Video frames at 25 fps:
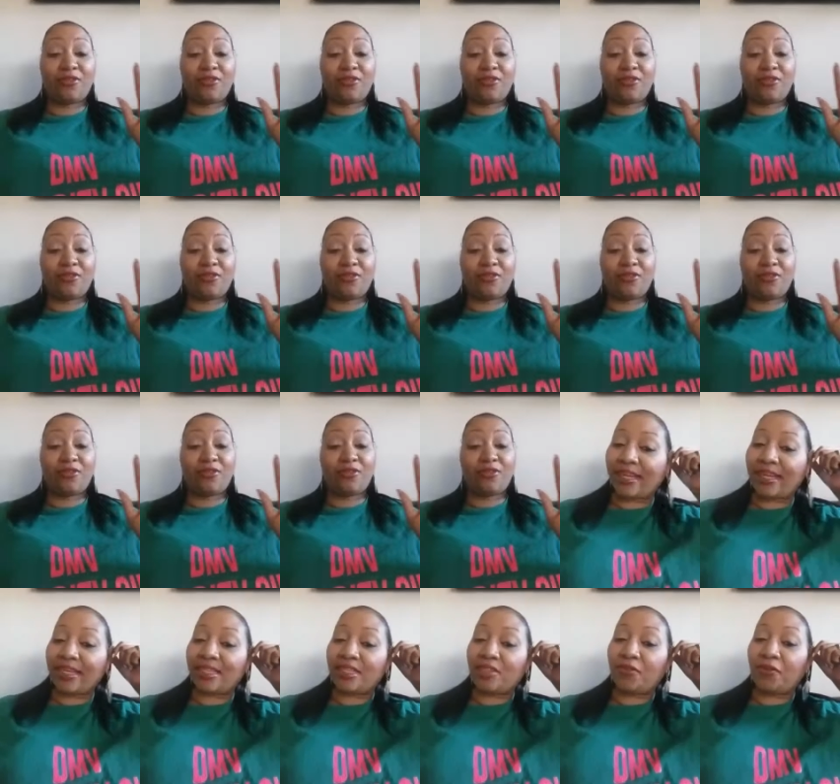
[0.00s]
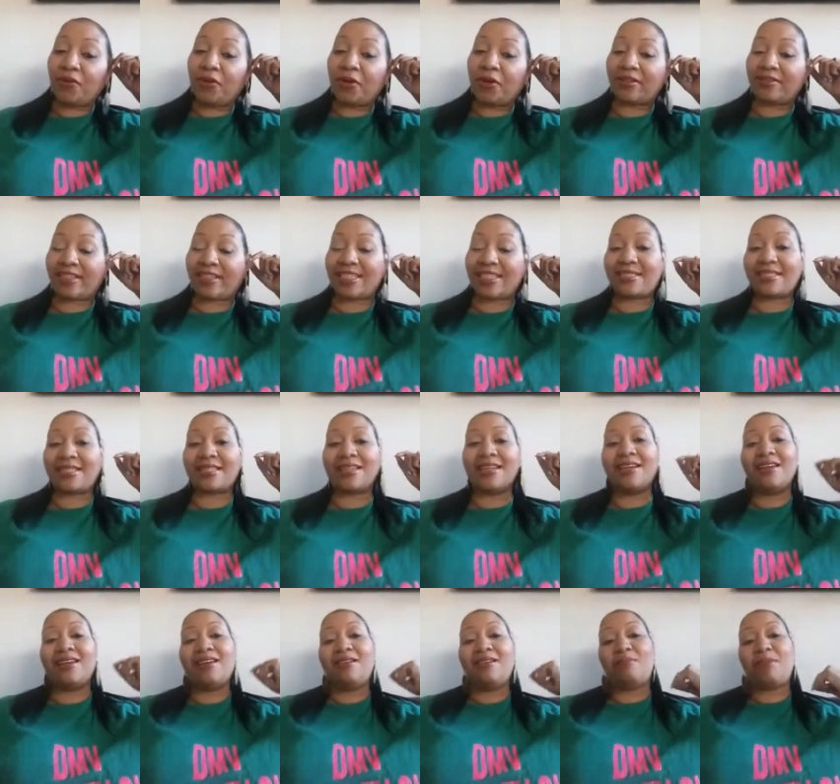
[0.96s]
My parents had four girls, so
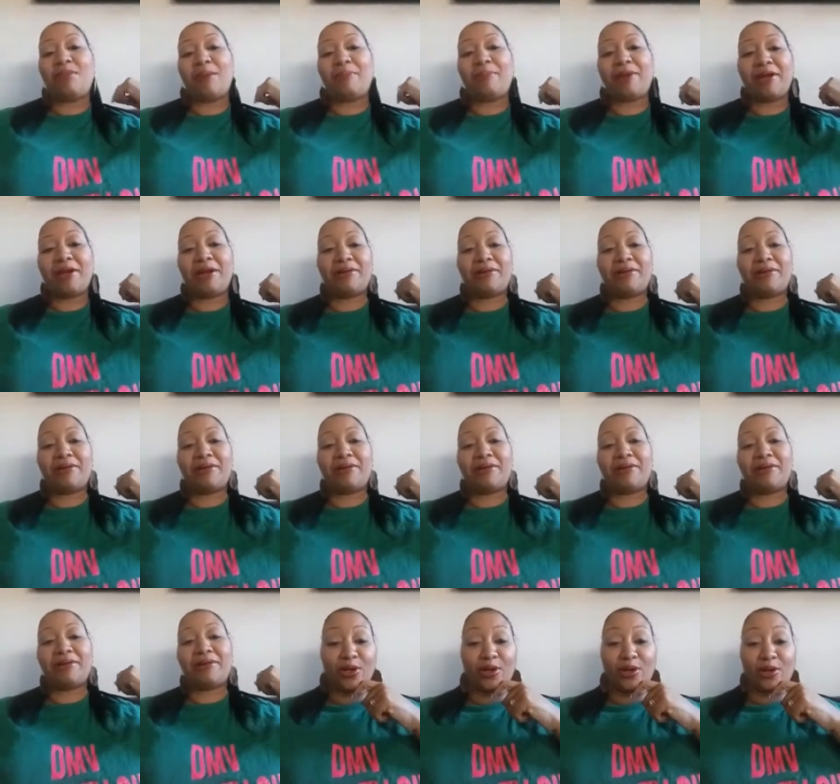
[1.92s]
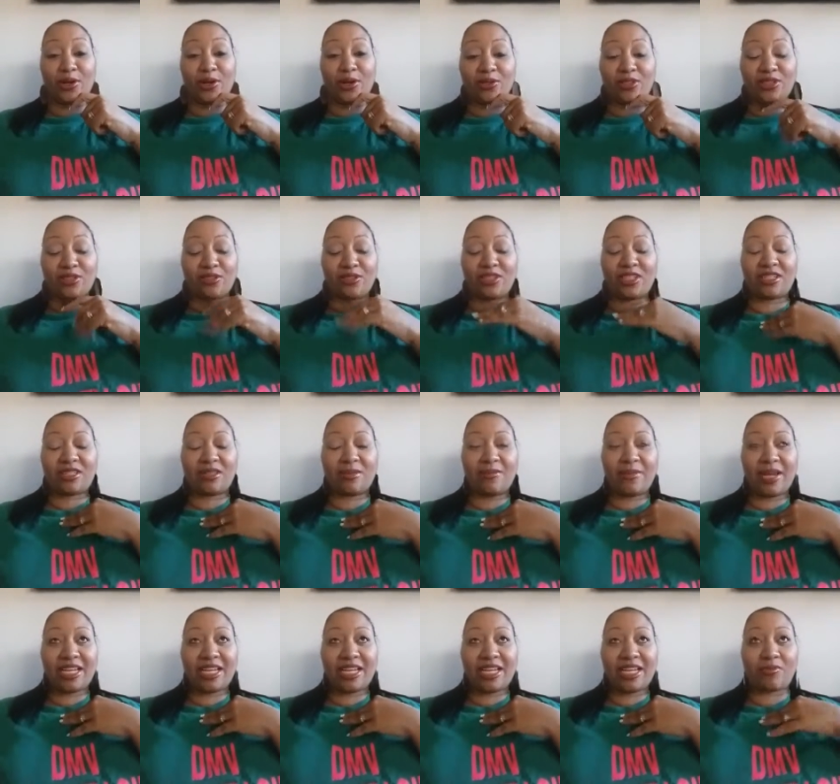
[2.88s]
just imagine what my dad went through, right?
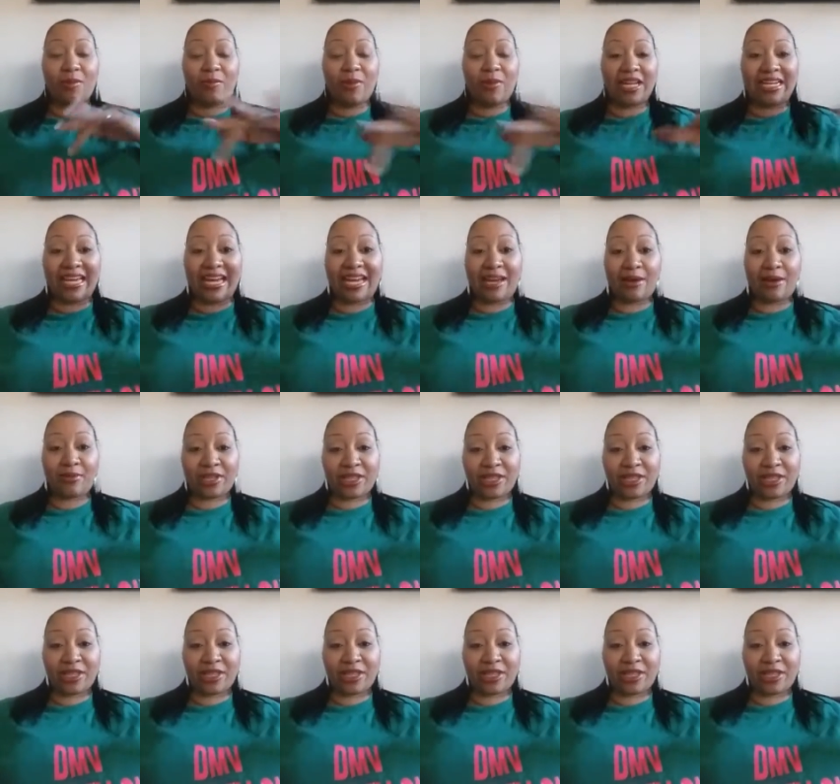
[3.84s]
But my